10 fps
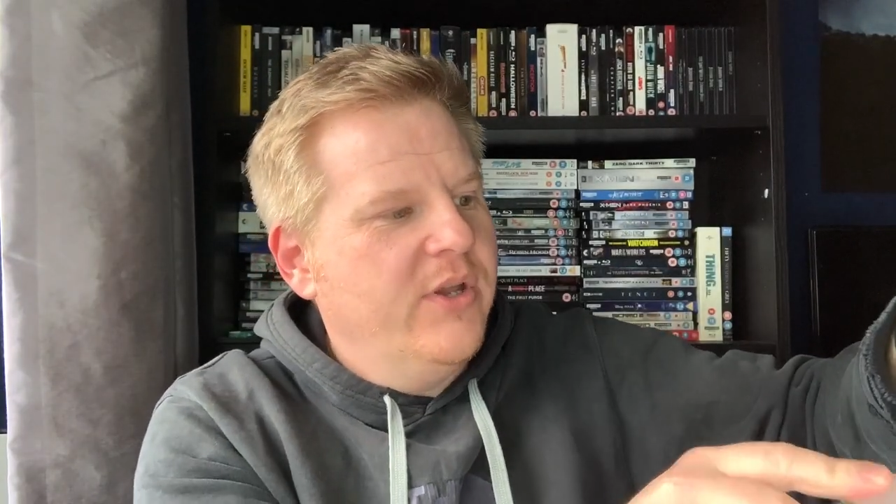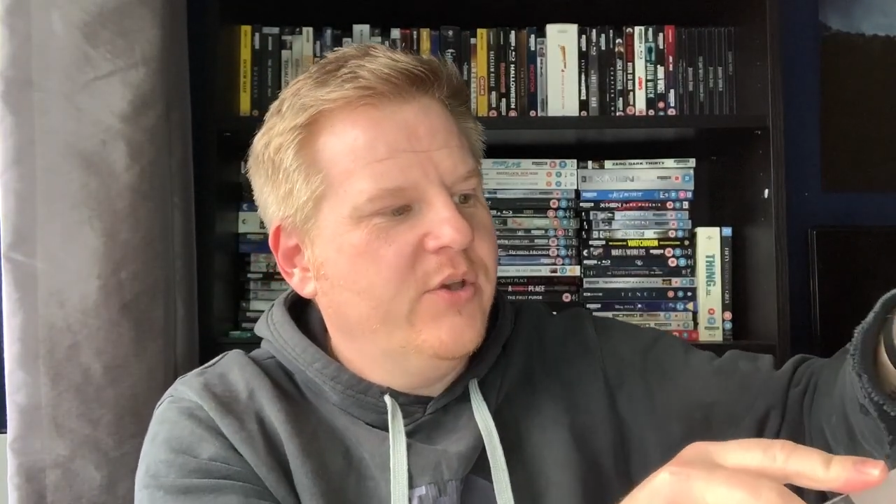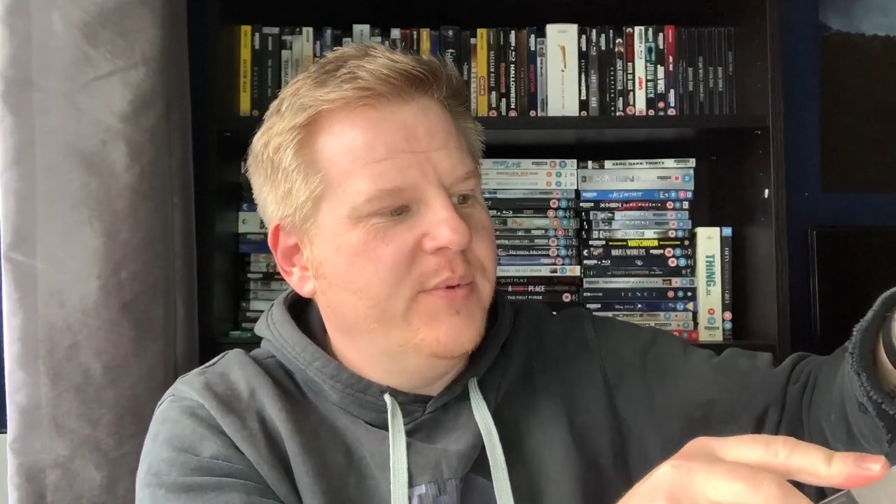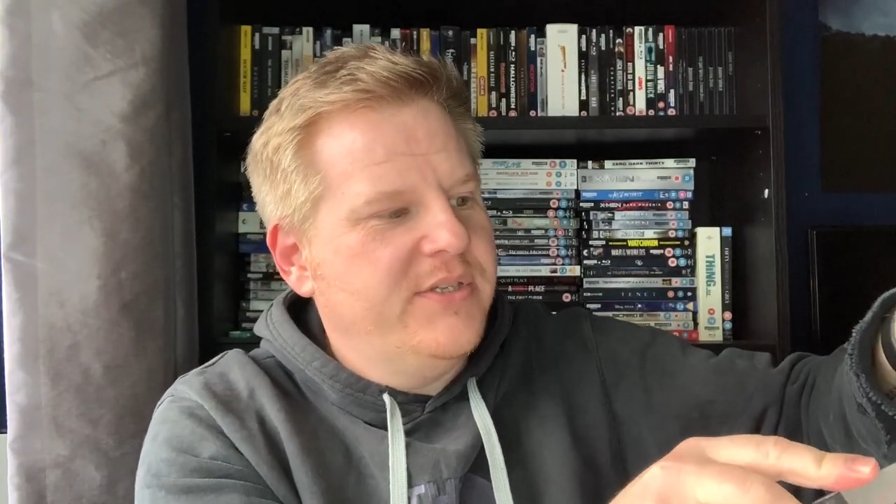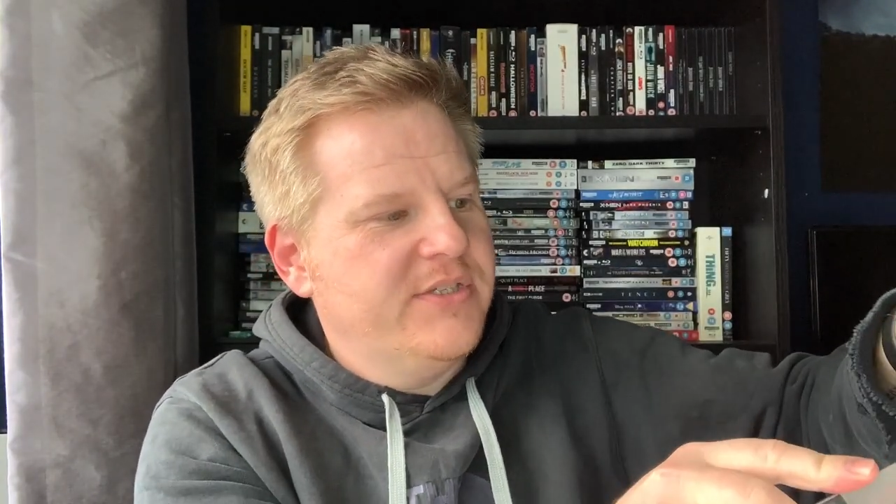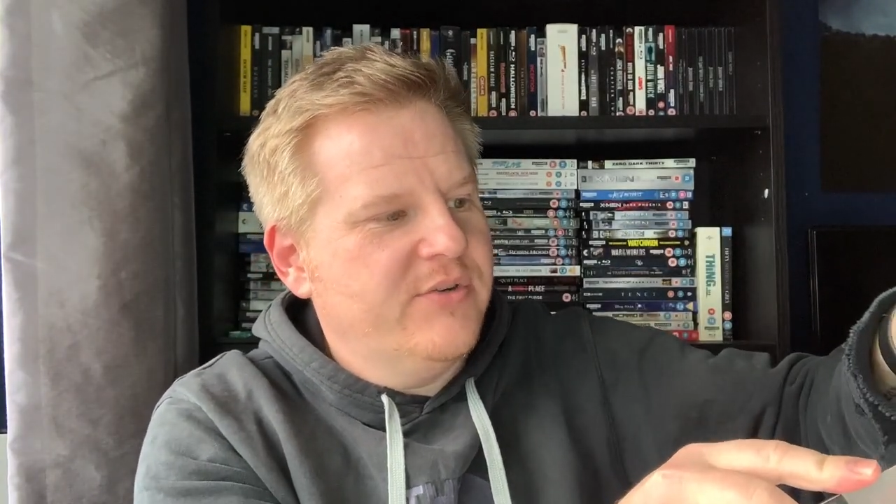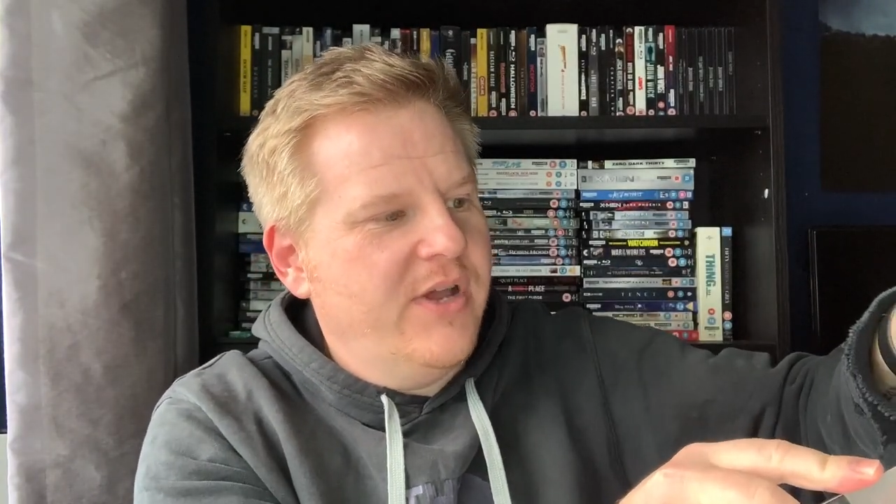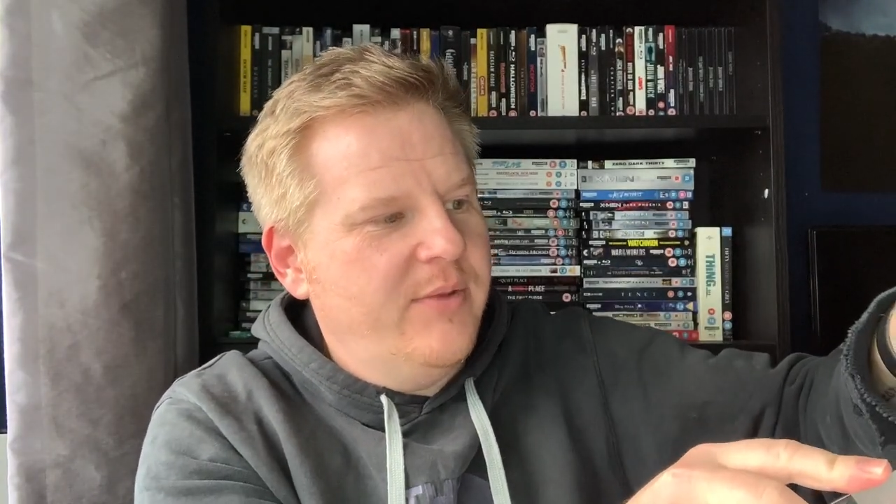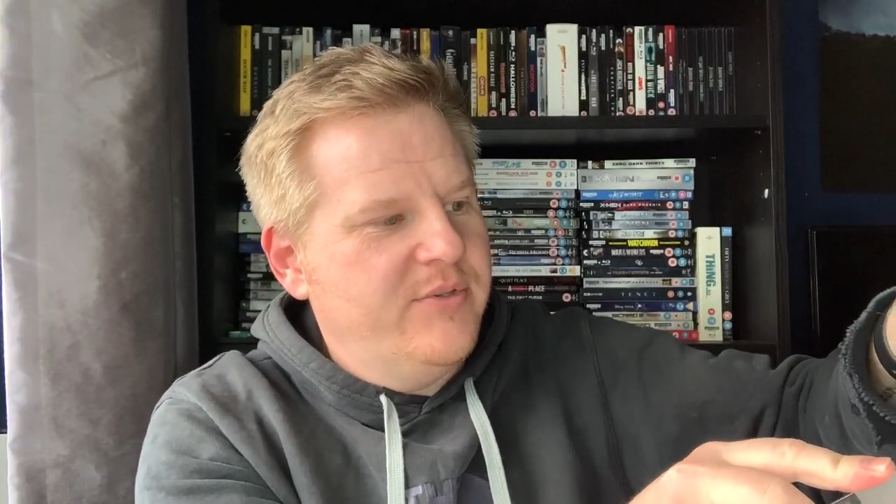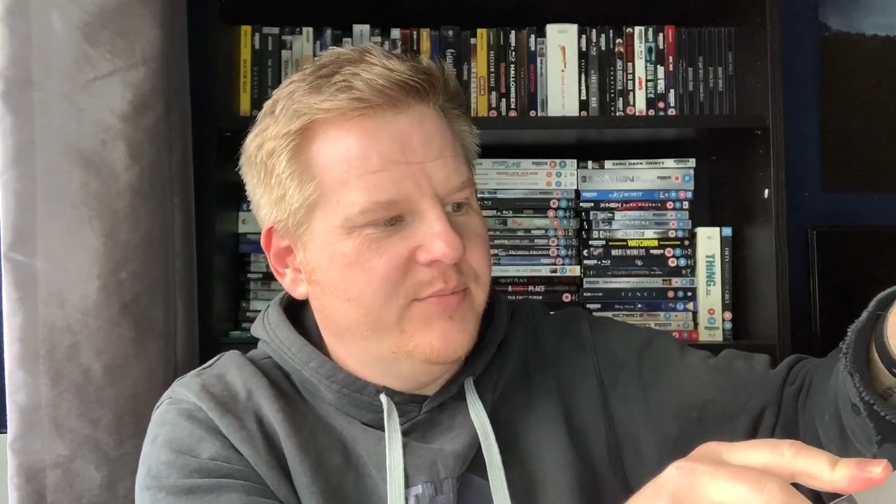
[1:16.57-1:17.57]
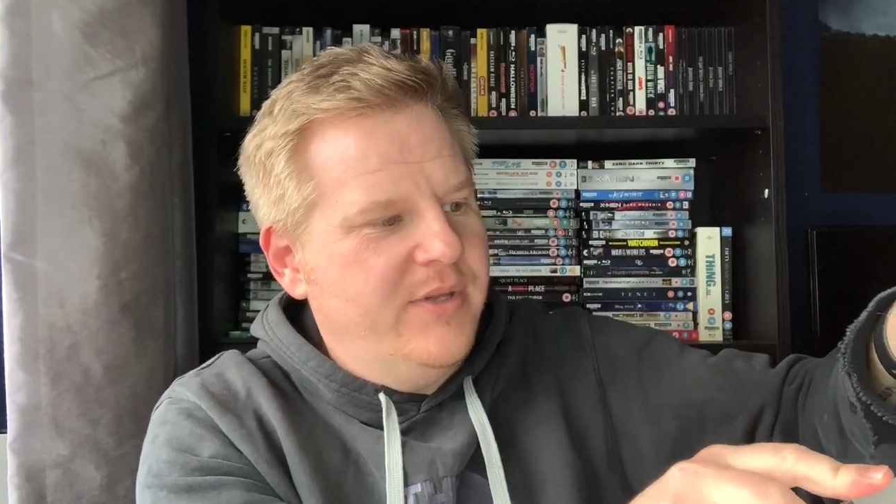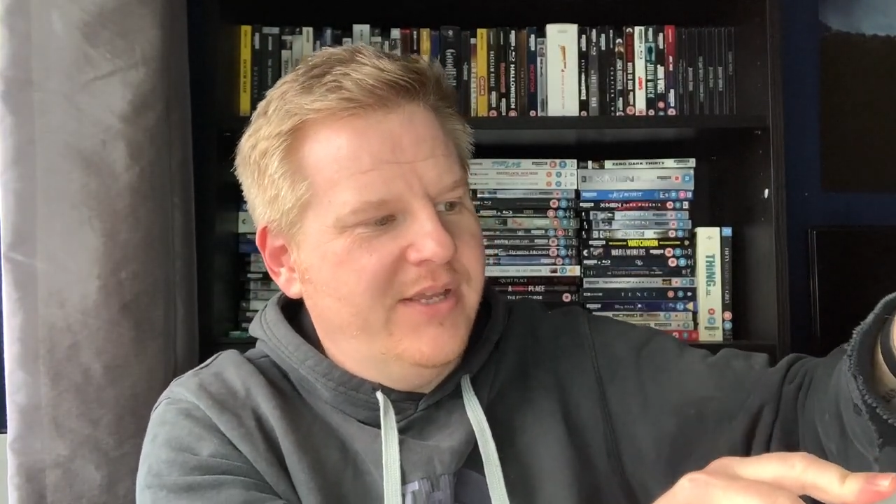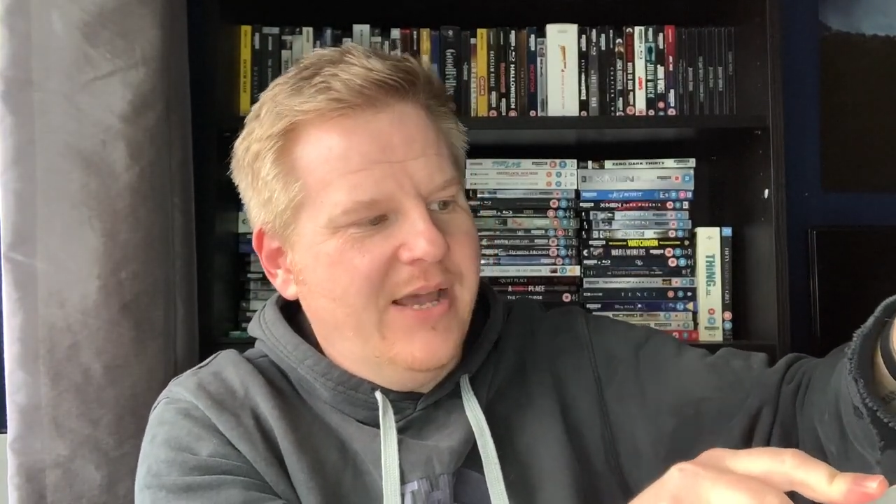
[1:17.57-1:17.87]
it could be described as being.